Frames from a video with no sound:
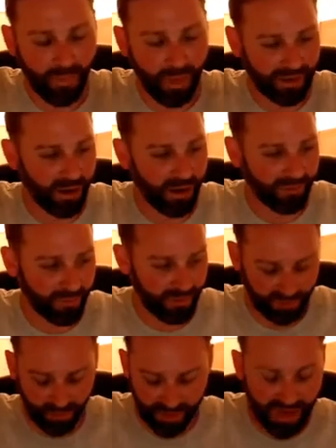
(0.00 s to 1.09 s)
Off that
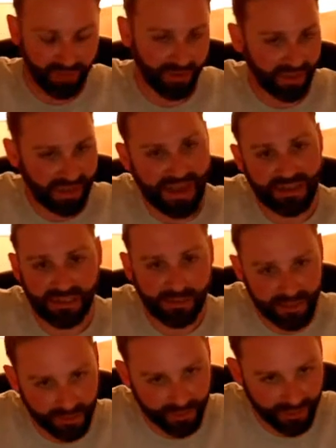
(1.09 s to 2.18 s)
you would have on a
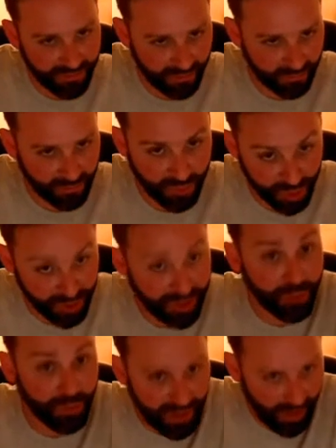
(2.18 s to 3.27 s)
gasoline driven
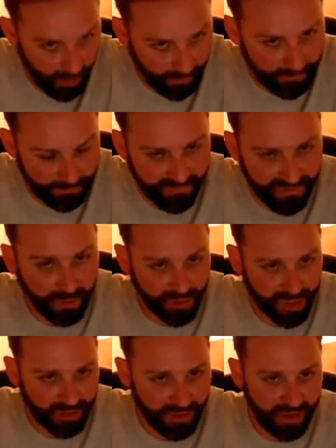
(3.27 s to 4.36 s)
field
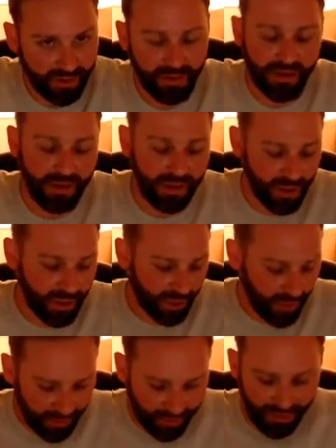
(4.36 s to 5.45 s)
generator. You
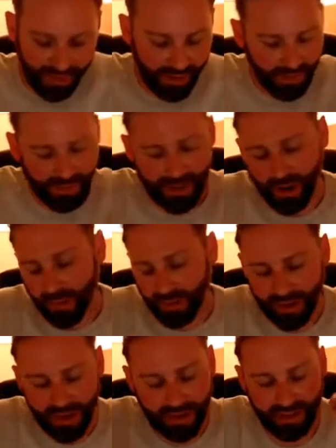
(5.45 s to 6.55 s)
could, but
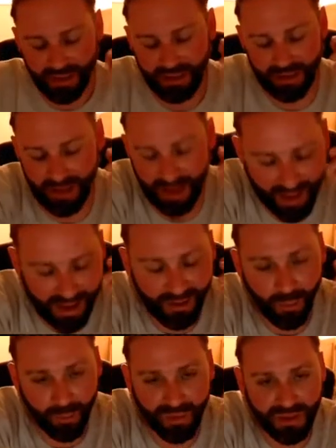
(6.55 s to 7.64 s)
not. I
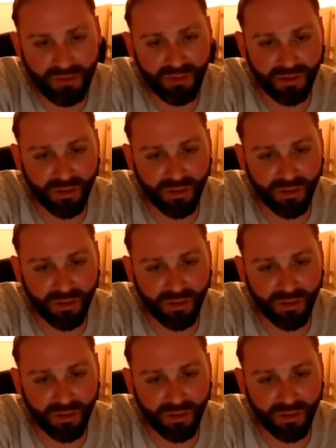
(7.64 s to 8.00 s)
don't believe that